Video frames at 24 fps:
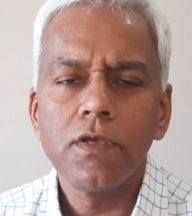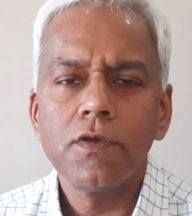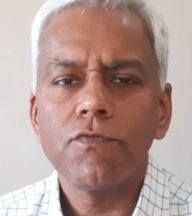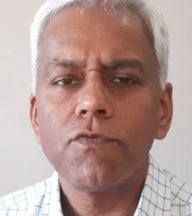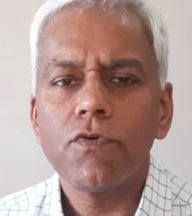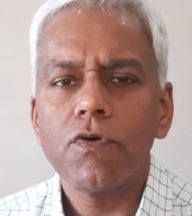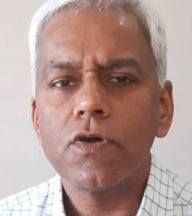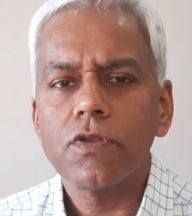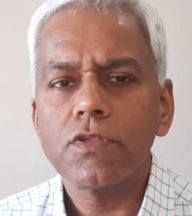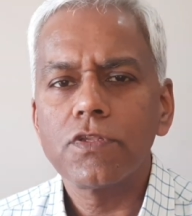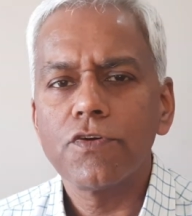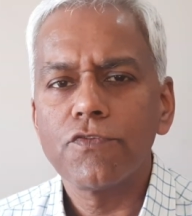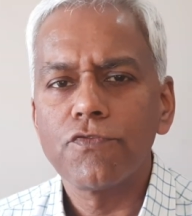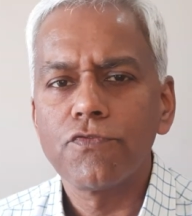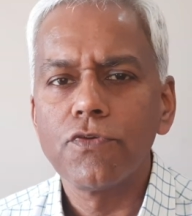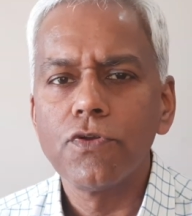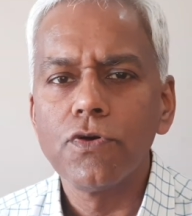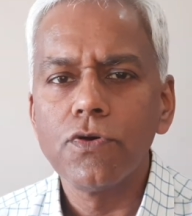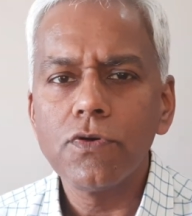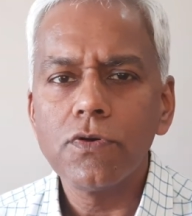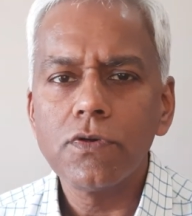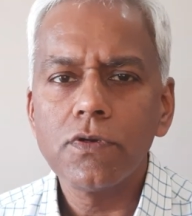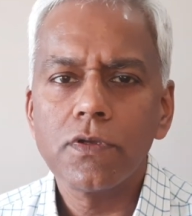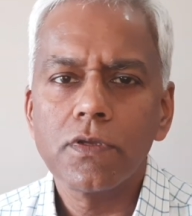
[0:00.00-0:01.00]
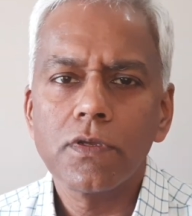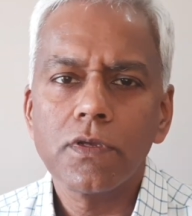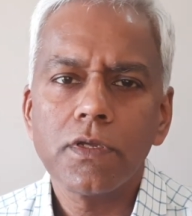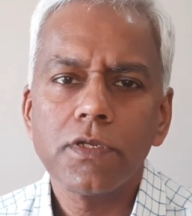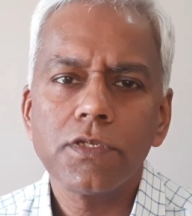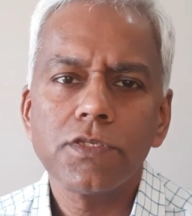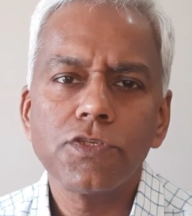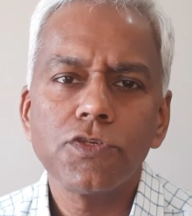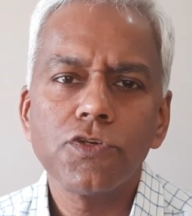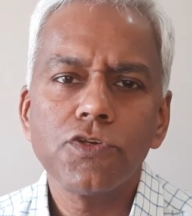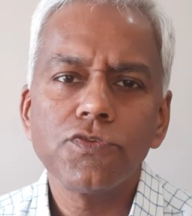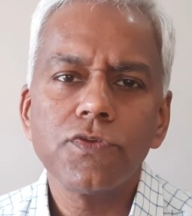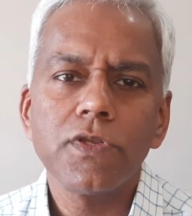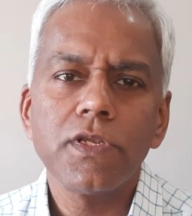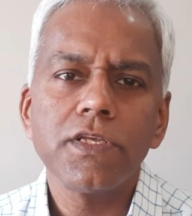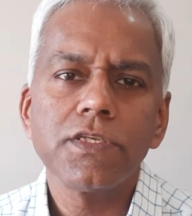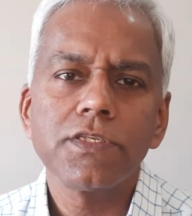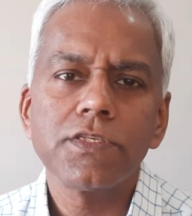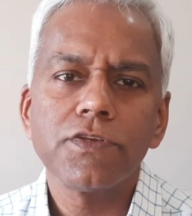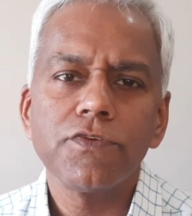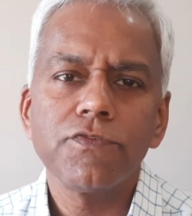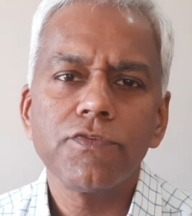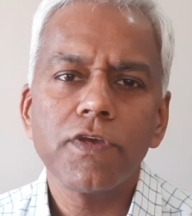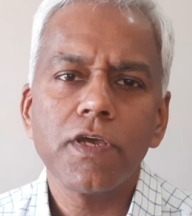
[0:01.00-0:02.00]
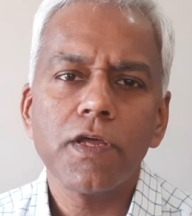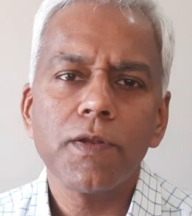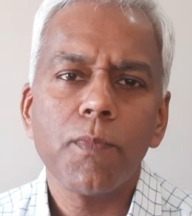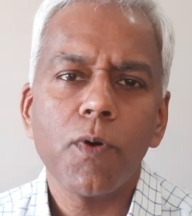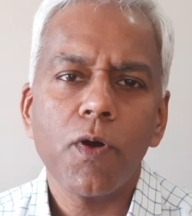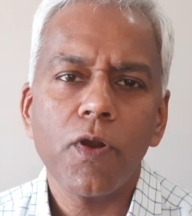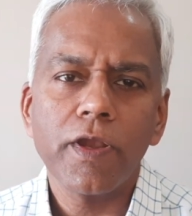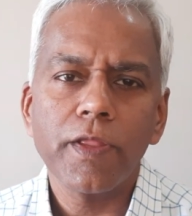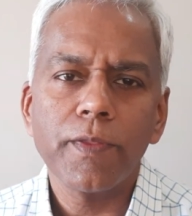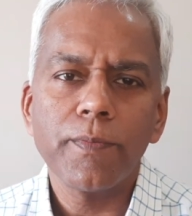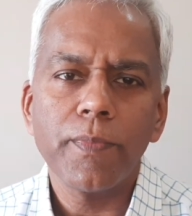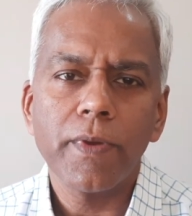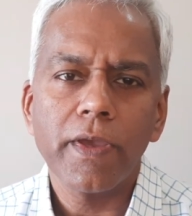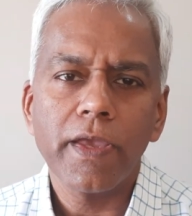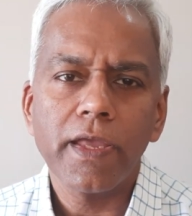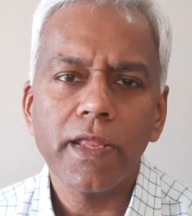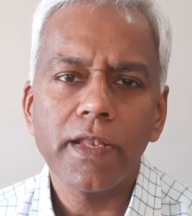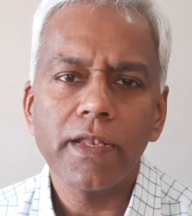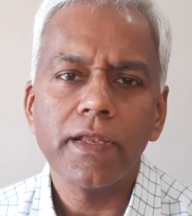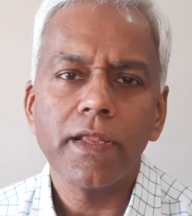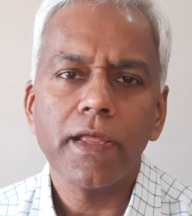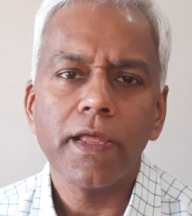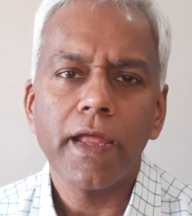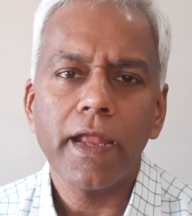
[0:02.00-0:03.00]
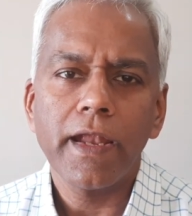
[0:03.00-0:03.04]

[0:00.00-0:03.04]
For the flu, it's usually severe body pain,